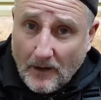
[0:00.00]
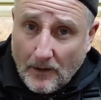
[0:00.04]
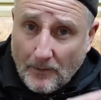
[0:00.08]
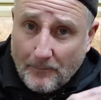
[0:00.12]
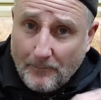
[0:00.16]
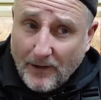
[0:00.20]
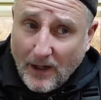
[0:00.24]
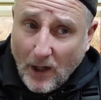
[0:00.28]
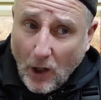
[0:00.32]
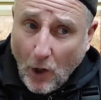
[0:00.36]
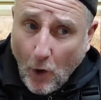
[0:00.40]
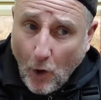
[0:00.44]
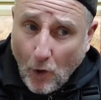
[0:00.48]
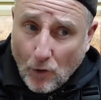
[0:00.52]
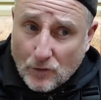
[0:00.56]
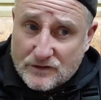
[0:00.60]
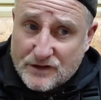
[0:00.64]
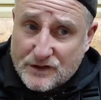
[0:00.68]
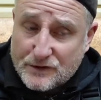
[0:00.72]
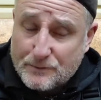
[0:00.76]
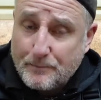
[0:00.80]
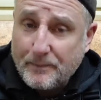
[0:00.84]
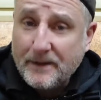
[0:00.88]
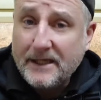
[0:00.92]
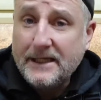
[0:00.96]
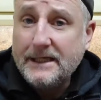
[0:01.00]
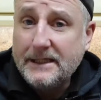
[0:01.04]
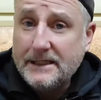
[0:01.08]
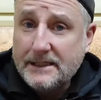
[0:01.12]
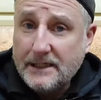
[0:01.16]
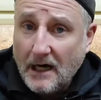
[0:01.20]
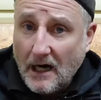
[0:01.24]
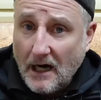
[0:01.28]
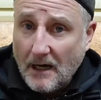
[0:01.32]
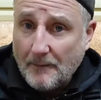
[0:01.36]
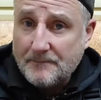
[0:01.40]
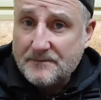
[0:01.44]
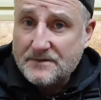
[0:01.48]
but I'll speed
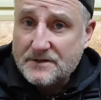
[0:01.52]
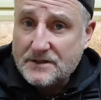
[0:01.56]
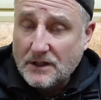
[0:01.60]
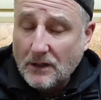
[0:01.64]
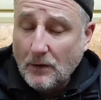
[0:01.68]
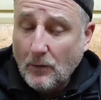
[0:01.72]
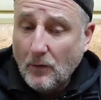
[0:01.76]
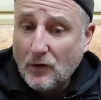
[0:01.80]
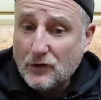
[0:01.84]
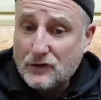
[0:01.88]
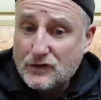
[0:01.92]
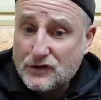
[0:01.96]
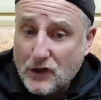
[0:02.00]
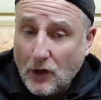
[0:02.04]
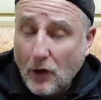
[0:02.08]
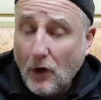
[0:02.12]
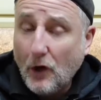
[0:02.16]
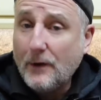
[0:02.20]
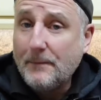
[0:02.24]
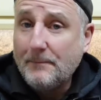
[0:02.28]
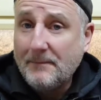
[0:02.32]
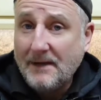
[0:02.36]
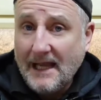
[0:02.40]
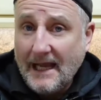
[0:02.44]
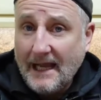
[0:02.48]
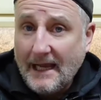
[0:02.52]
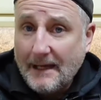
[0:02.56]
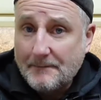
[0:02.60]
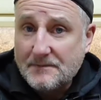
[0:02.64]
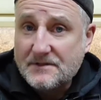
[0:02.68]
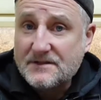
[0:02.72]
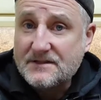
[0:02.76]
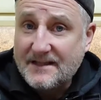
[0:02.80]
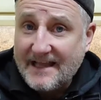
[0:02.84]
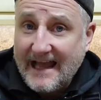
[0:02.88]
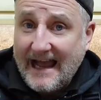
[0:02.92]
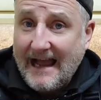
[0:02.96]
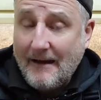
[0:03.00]
up. So I'll time
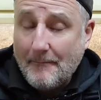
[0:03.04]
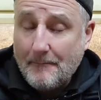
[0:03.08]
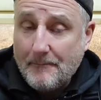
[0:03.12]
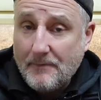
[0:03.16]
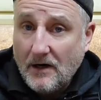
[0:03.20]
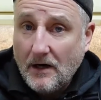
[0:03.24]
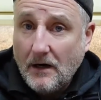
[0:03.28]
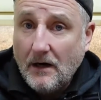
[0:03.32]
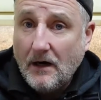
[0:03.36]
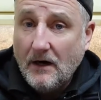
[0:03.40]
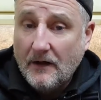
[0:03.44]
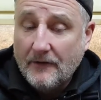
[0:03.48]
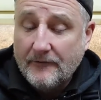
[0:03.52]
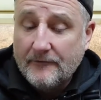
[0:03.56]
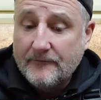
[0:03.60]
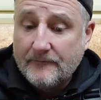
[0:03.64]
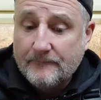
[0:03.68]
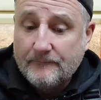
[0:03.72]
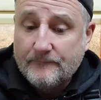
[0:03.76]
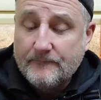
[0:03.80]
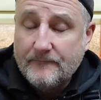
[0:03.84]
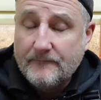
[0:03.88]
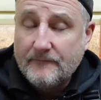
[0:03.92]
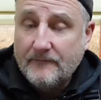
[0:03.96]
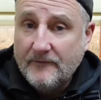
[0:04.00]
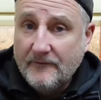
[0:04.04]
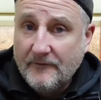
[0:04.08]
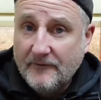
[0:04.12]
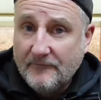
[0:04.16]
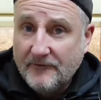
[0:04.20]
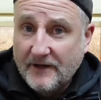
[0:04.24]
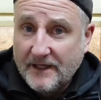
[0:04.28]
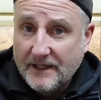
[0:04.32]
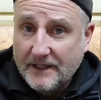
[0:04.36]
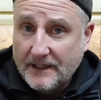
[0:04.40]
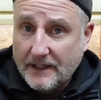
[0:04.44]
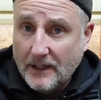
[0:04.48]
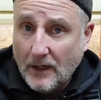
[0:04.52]
lapse that part of the
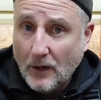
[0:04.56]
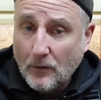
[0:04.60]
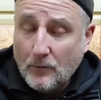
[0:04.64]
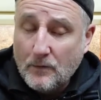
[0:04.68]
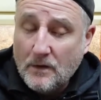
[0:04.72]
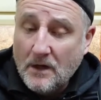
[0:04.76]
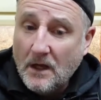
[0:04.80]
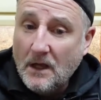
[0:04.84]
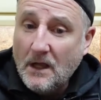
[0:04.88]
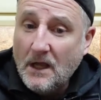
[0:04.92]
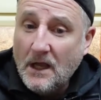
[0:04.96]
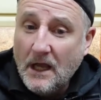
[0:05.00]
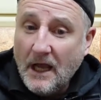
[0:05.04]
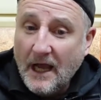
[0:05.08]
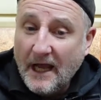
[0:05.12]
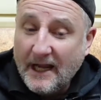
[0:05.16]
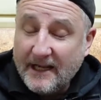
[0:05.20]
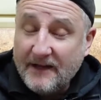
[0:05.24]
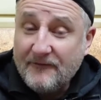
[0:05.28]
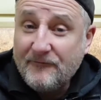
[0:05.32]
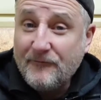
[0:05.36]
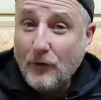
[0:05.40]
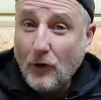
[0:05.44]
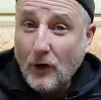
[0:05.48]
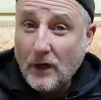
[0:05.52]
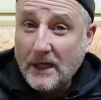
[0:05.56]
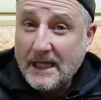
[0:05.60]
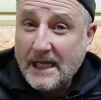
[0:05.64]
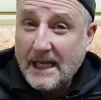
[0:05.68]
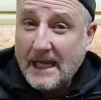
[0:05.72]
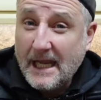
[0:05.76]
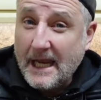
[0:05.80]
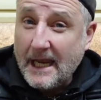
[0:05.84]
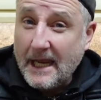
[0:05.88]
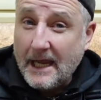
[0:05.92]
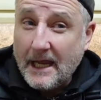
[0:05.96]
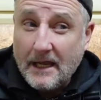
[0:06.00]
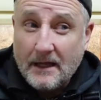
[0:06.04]
video. And if I
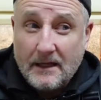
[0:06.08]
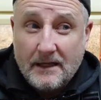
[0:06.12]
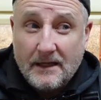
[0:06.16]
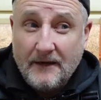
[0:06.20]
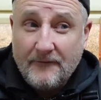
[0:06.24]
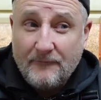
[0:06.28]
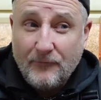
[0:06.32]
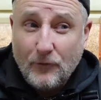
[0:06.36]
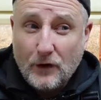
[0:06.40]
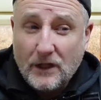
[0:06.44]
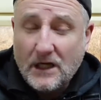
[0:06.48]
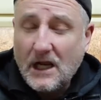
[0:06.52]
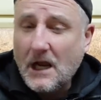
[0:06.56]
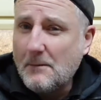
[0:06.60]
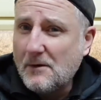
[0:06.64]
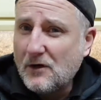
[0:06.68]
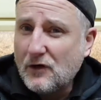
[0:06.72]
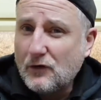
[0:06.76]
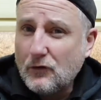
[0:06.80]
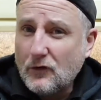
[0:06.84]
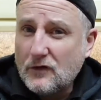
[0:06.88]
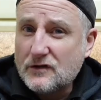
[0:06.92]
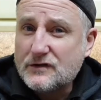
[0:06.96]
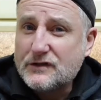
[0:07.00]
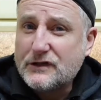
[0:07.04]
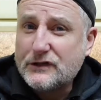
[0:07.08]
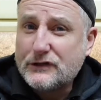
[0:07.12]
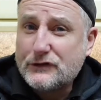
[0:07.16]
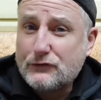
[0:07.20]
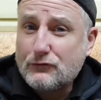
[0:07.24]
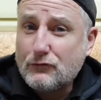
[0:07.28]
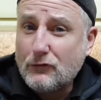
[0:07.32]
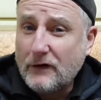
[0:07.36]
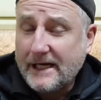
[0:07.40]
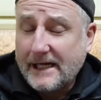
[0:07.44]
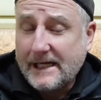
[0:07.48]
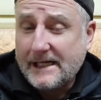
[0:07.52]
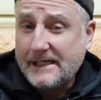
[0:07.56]
come across a
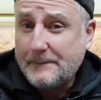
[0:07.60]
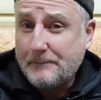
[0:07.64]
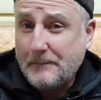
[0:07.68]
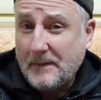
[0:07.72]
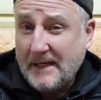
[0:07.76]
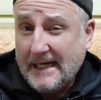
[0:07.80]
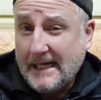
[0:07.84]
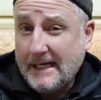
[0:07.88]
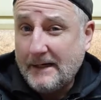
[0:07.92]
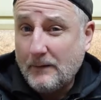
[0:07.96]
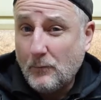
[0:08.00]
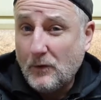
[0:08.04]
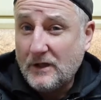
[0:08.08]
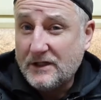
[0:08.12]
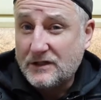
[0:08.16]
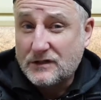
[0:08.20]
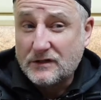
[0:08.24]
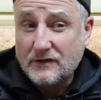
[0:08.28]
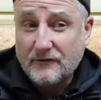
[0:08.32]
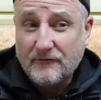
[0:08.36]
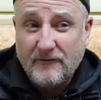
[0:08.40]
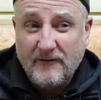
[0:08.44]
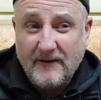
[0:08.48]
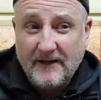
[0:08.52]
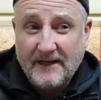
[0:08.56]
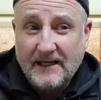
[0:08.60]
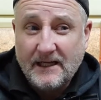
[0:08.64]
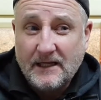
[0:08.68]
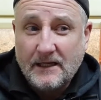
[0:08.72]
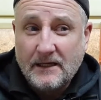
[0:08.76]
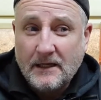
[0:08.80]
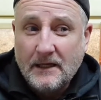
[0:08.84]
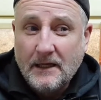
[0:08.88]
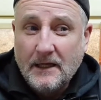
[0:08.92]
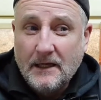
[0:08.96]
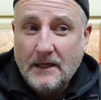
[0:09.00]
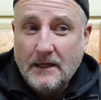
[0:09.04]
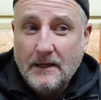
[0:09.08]
tricky bit, which I think
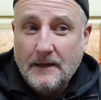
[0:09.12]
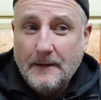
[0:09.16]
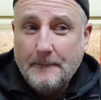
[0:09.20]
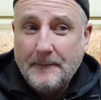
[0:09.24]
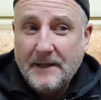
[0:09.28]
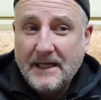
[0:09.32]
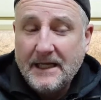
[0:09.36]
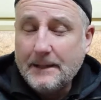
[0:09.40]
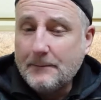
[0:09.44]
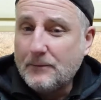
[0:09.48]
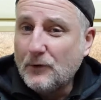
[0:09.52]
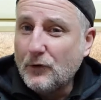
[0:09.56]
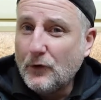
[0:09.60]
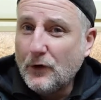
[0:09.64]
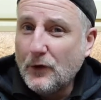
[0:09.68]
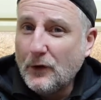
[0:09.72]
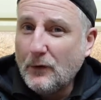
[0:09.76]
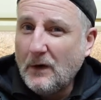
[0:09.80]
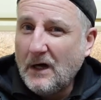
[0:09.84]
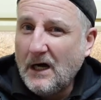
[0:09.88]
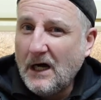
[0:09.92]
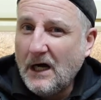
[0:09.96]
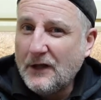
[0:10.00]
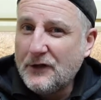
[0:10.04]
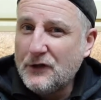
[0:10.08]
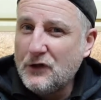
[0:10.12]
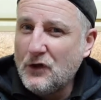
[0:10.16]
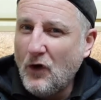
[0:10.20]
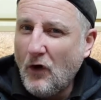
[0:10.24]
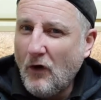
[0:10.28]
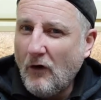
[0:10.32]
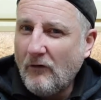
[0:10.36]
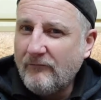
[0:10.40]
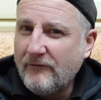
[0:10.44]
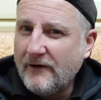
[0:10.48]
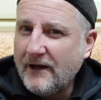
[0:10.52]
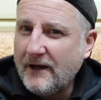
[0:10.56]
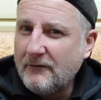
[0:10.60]
people who are
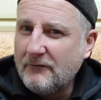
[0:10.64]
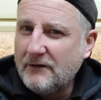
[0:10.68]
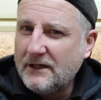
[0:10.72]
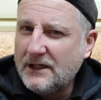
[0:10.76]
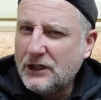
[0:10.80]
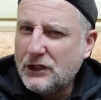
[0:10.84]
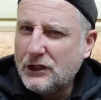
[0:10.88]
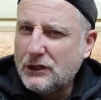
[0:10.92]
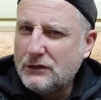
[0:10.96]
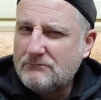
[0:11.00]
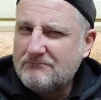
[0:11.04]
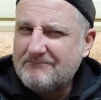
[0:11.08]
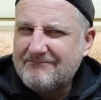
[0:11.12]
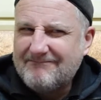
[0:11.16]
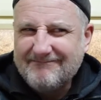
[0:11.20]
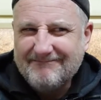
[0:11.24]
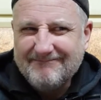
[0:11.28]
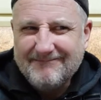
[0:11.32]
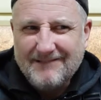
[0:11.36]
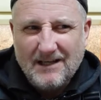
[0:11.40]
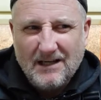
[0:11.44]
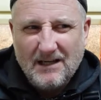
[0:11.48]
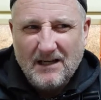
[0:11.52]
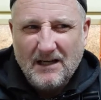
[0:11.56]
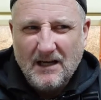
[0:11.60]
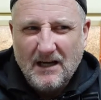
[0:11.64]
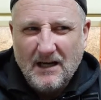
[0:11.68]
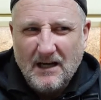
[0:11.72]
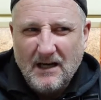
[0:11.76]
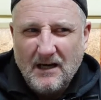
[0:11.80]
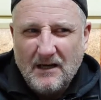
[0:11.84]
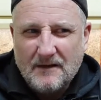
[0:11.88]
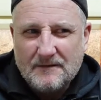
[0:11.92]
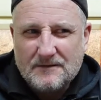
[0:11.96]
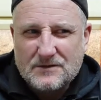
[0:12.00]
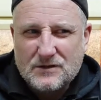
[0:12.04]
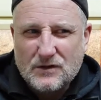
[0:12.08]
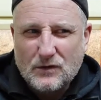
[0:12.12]
not very
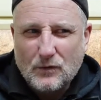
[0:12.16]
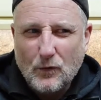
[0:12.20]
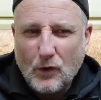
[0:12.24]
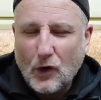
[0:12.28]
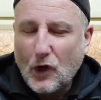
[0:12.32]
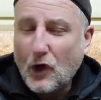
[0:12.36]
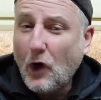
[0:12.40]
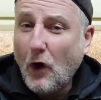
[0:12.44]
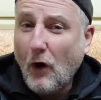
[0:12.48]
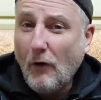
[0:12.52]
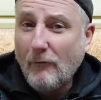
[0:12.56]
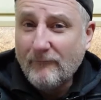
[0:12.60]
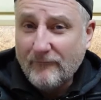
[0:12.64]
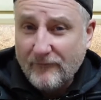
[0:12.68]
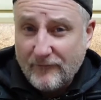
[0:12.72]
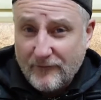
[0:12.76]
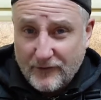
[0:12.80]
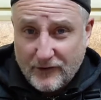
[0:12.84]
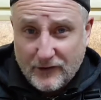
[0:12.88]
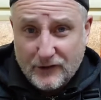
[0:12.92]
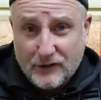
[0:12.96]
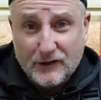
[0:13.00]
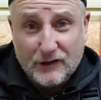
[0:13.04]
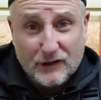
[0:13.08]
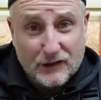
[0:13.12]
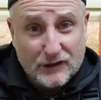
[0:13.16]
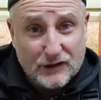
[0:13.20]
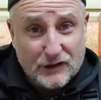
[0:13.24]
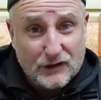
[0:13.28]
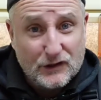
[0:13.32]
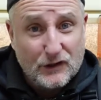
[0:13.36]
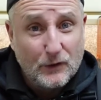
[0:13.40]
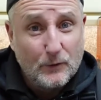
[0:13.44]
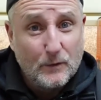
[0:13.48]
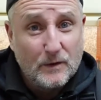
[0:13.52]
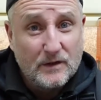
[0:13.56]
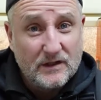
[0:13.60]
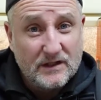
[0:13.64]
sort of confident at
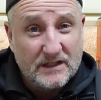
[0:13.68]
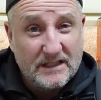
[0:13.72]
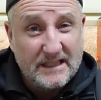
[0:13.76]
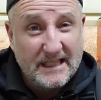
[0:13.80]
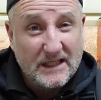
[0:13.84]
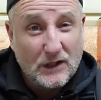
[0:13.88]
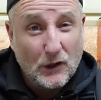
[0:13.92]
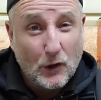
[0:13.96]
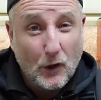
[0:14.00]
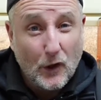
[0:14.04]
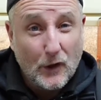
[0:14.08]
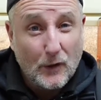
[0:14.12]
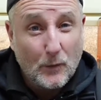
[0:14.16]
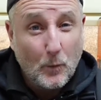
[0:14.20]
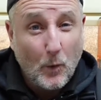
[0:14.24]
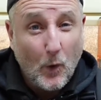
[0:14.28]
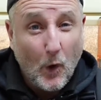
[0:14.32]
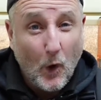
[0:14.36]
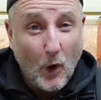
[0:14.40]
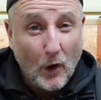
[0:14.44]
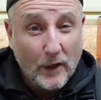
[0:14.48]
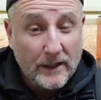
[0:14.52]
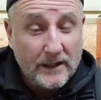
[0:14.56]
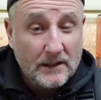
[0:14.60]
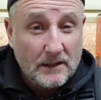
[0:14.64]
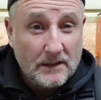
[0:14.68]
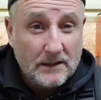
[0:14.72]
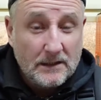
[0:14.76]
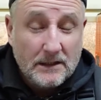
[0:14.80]
doing DIY,